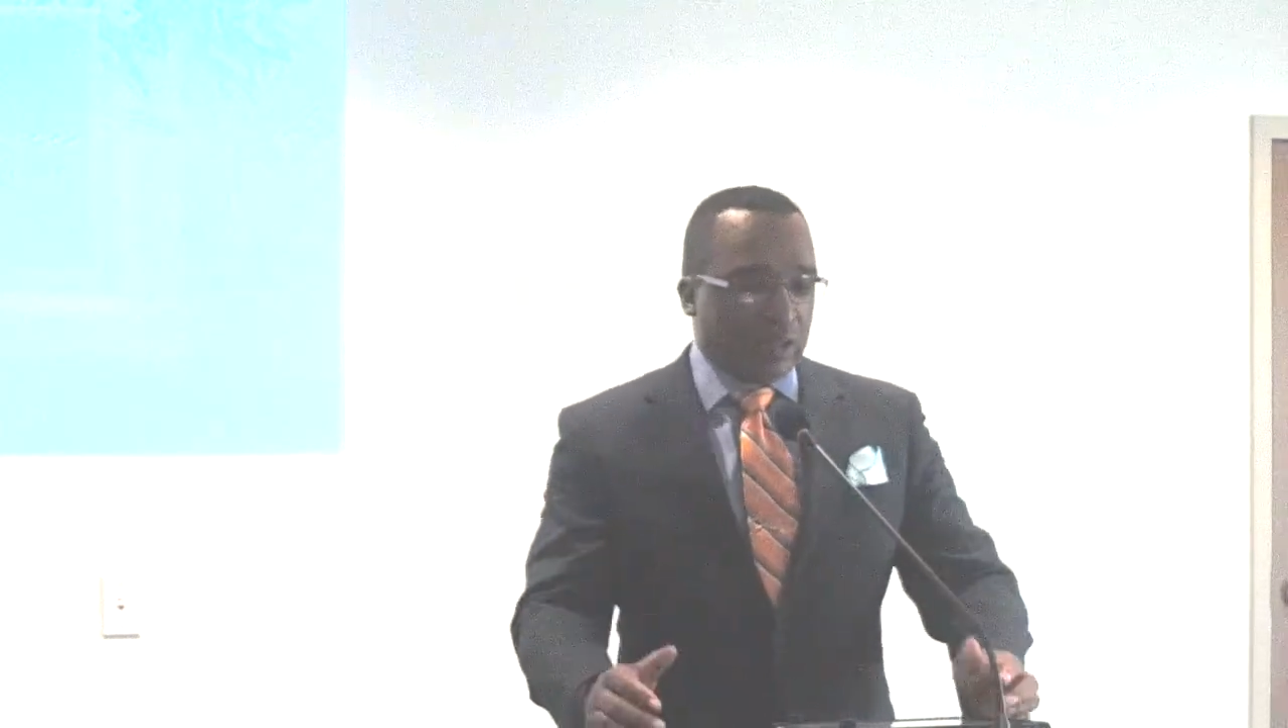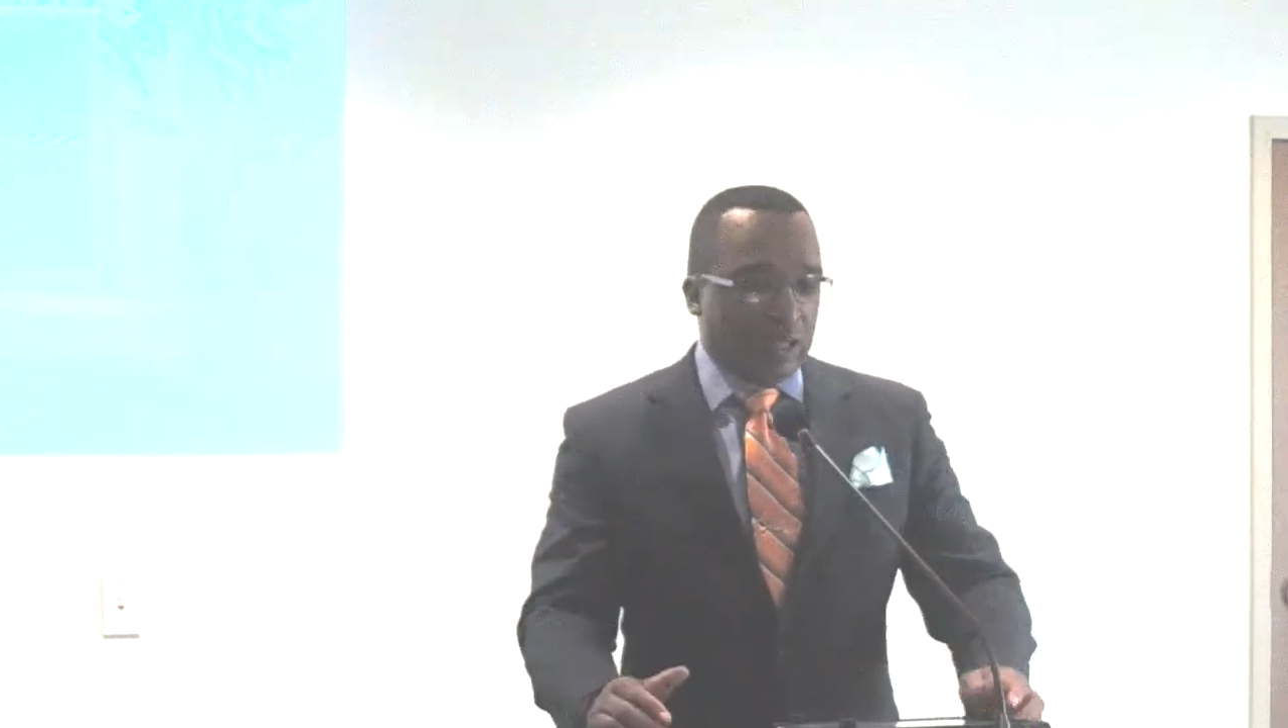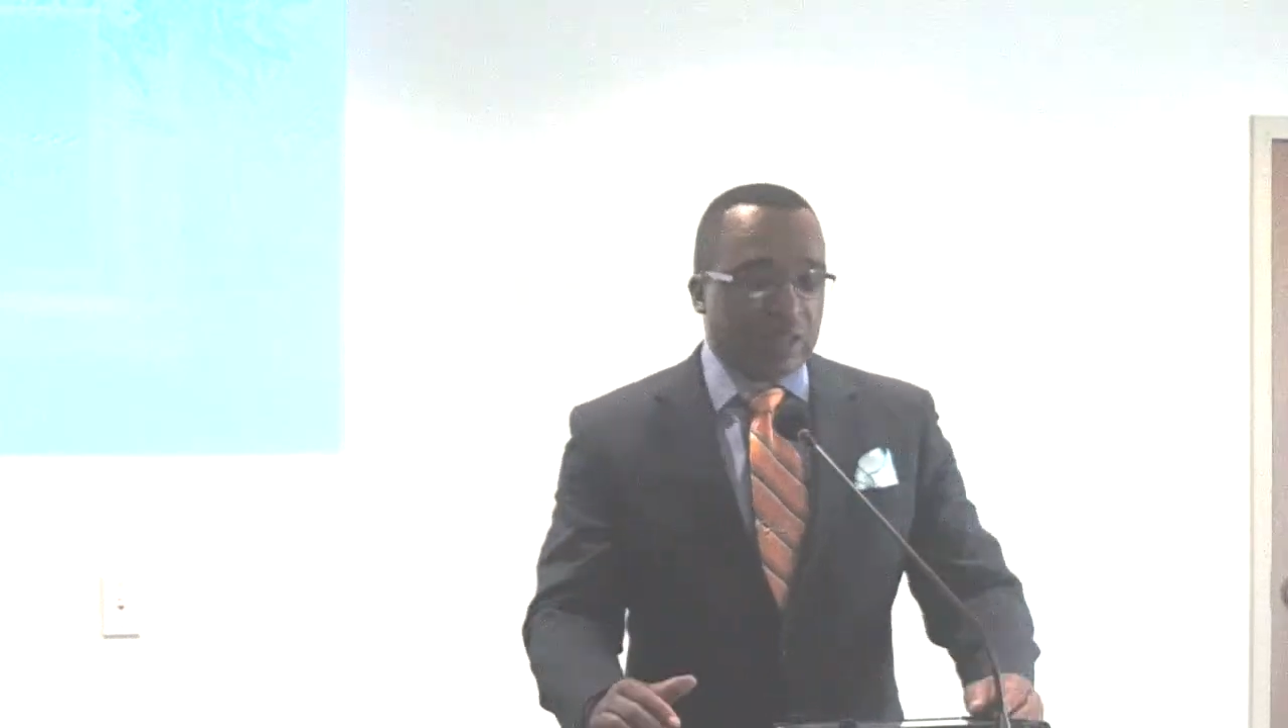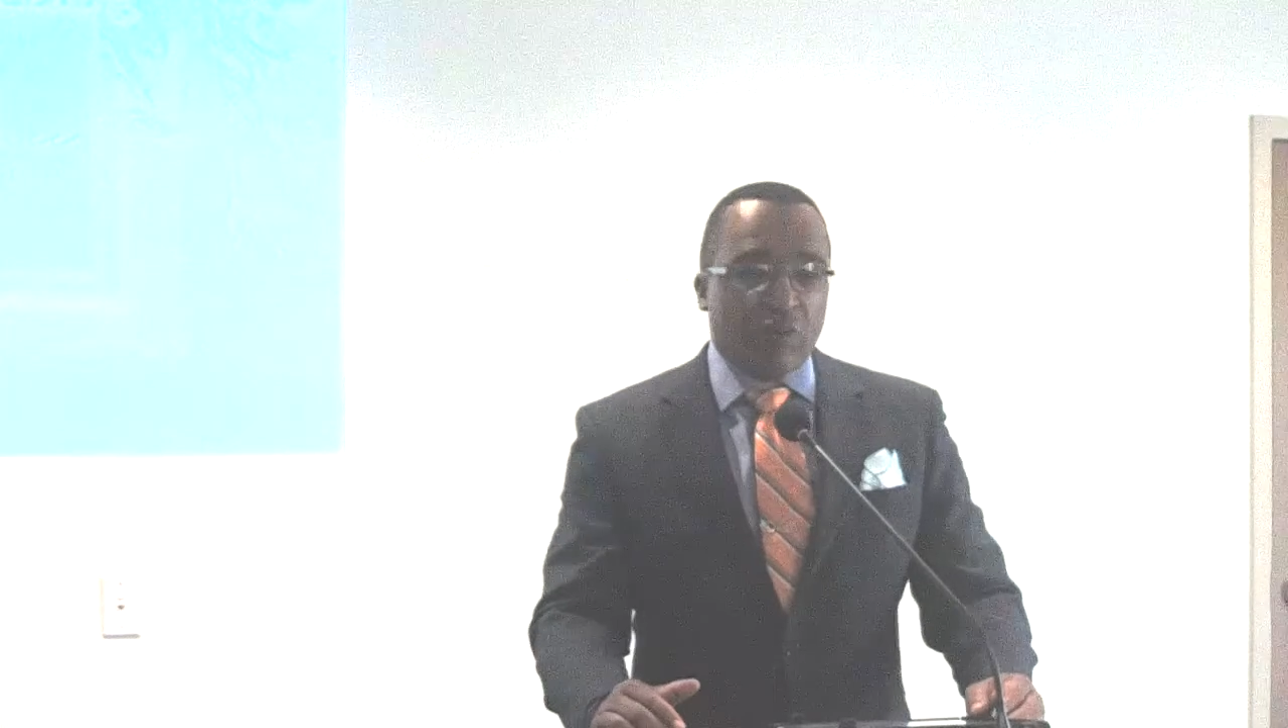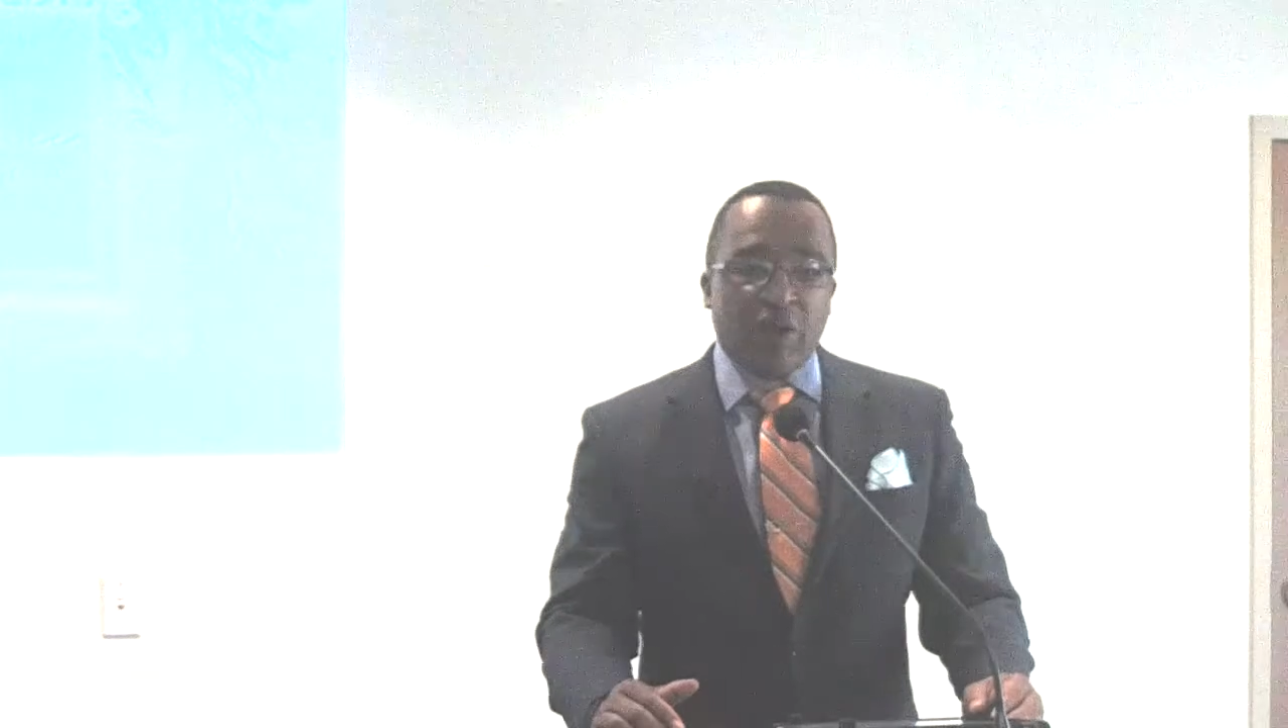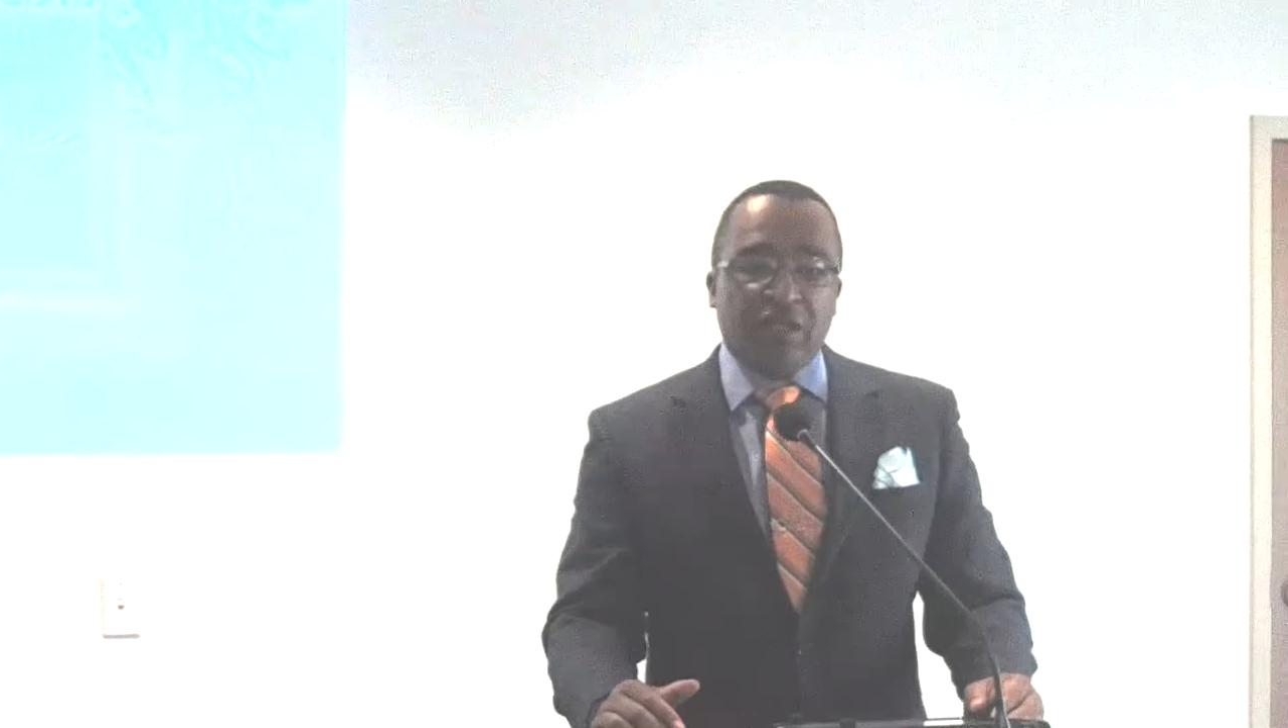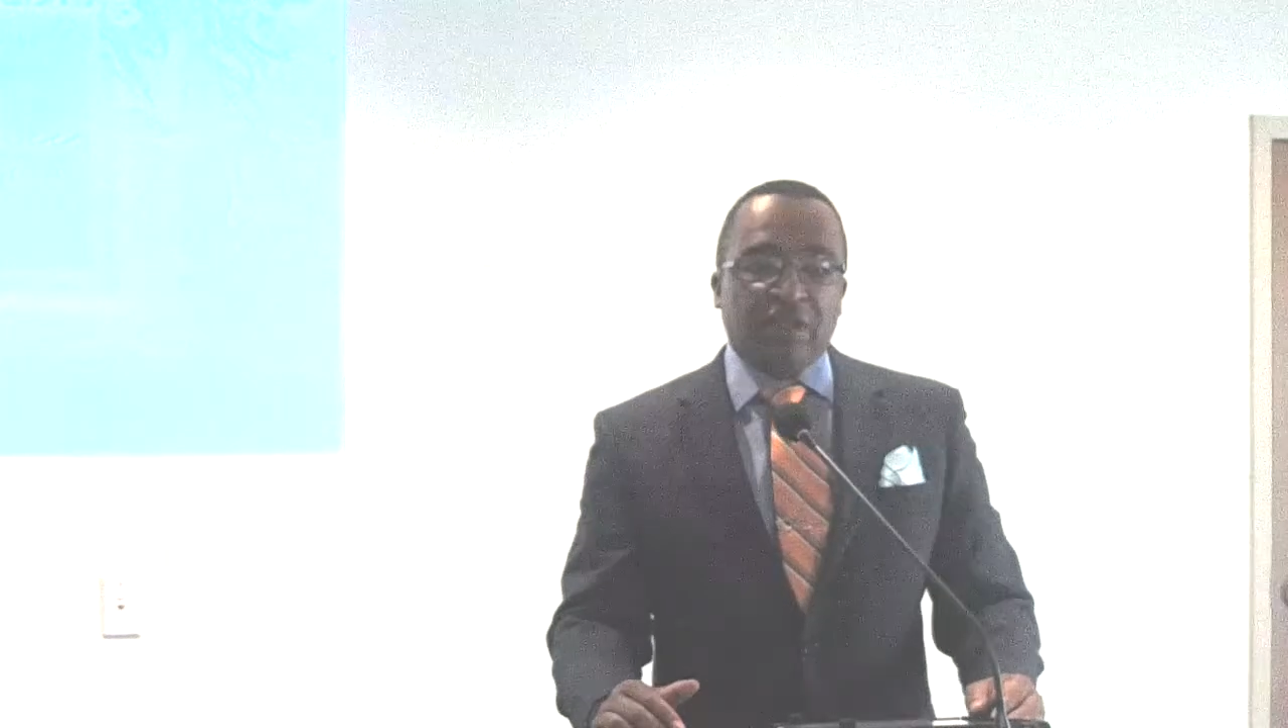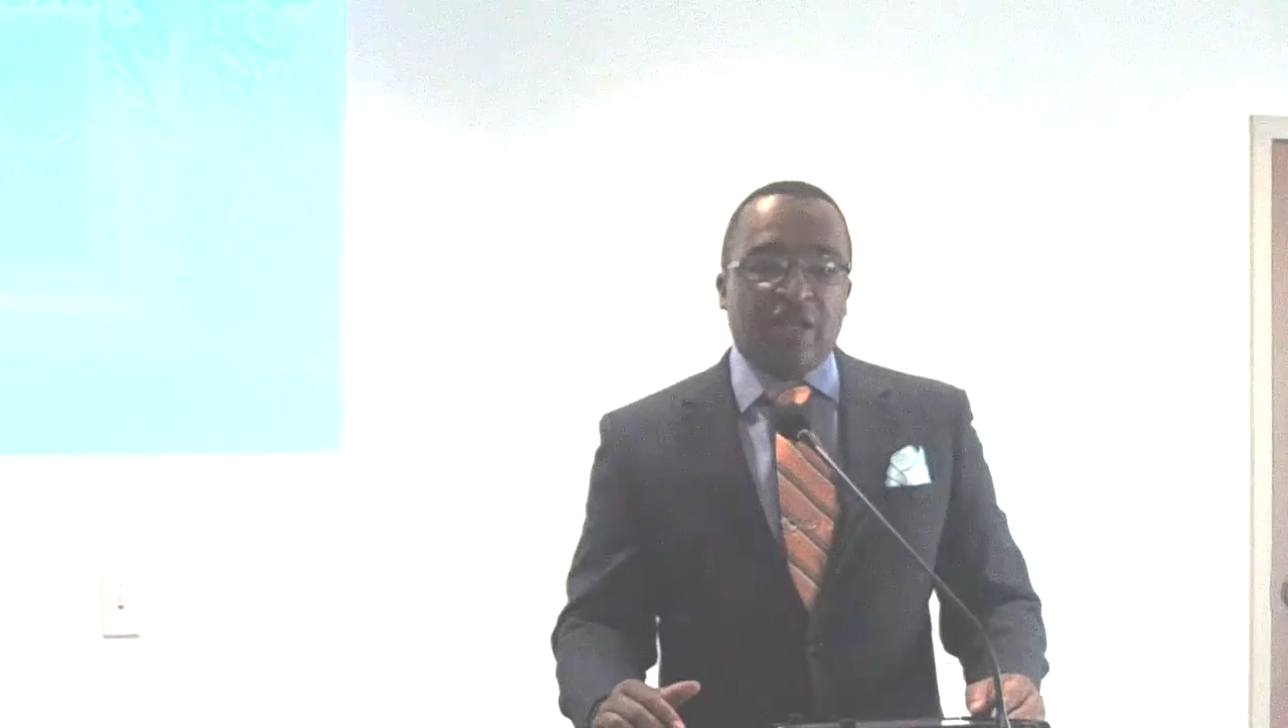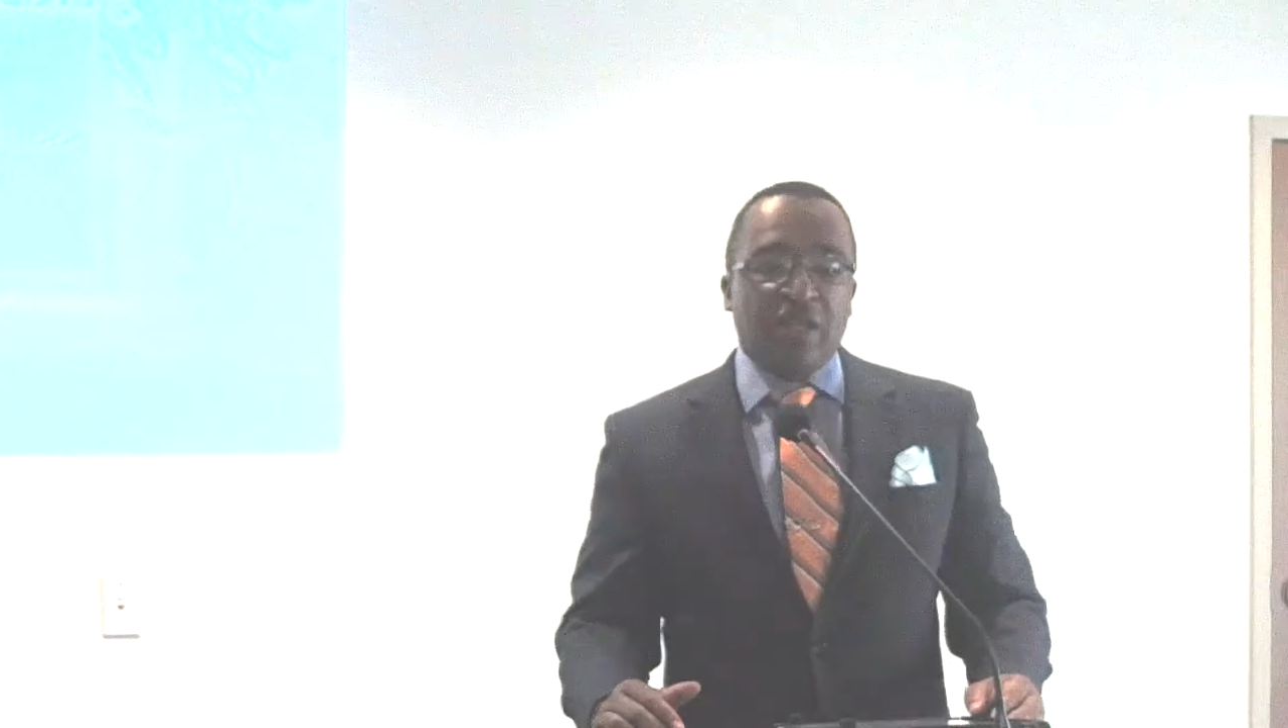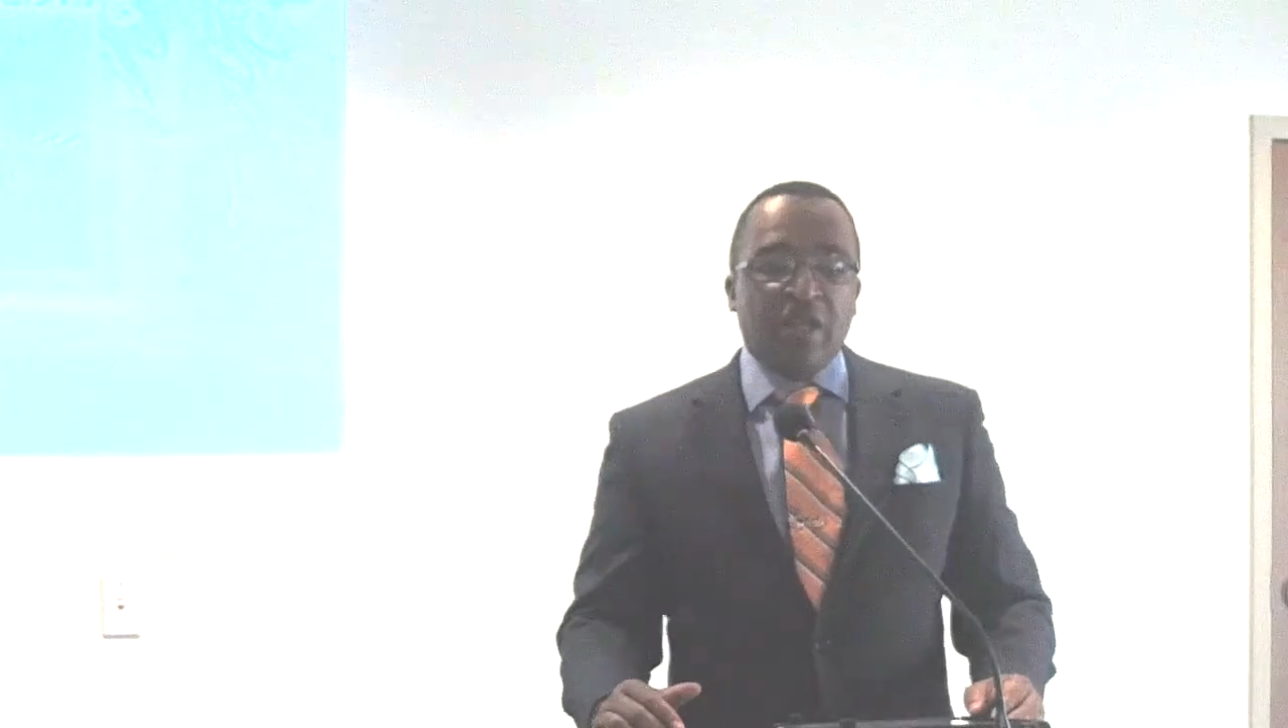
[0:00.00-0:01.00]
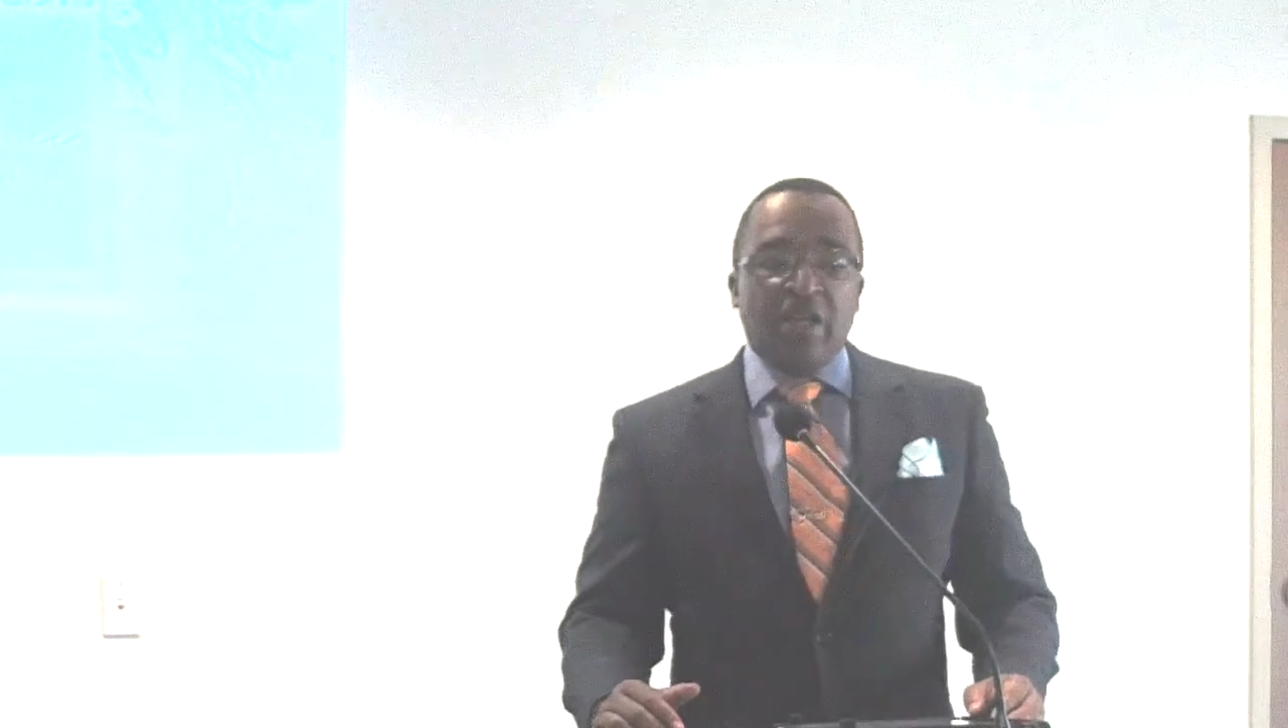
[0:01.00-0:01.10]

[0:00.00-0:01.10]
things I read said